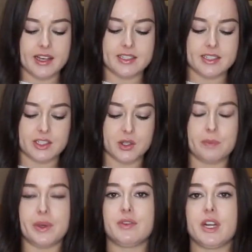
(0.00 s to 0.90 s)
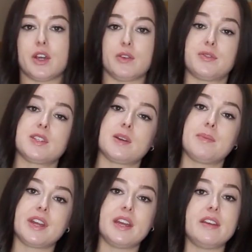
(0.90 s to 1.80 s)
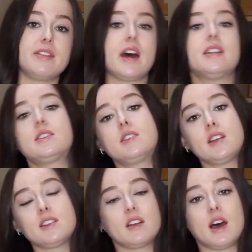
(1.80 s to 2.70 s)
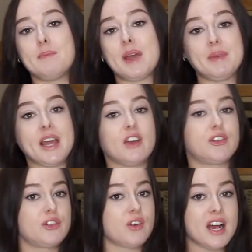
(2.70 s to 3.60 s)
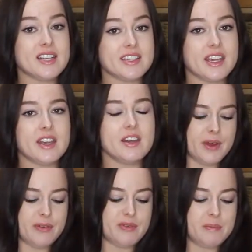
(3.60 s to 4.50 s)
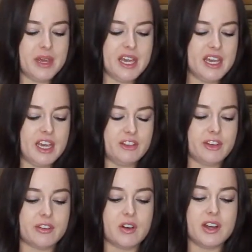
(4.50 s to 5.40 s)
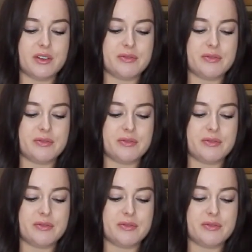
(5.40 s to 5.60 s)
Guess this could be really good for somebody that like maybe has dry skin, but for me it just kind of